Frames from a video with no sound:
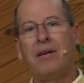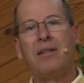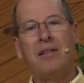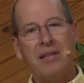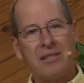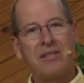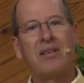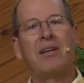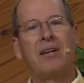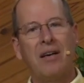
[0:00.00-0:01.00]
This
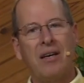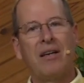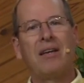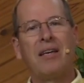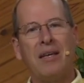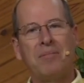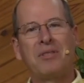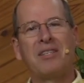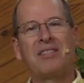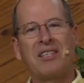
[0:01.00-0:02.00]
keeps
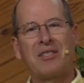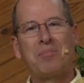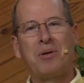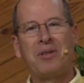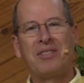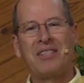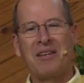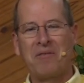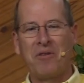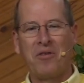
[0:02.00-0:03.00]
us experiencing
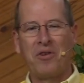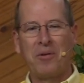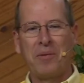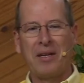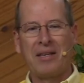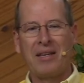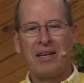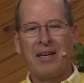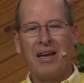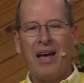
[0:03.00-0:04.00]
fulfillment.
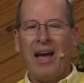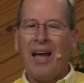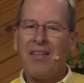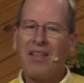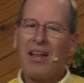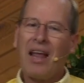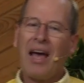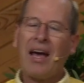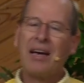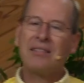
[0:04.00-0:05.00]
And the
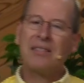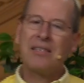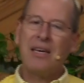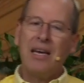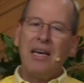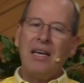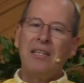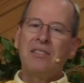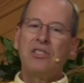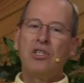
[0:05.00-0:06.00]
last
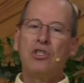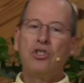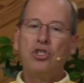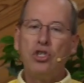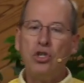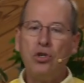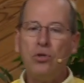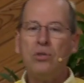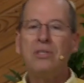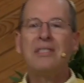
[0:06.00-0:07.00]
is to
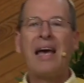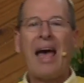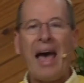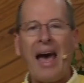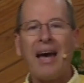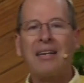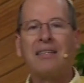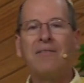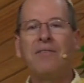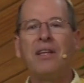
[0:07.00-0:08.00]
choose to
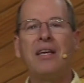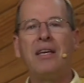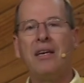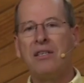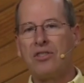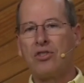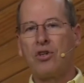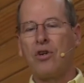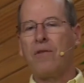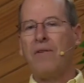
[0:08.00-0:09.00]
actively
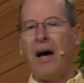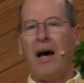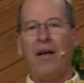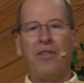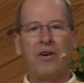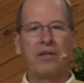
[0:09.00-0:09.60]
serve others.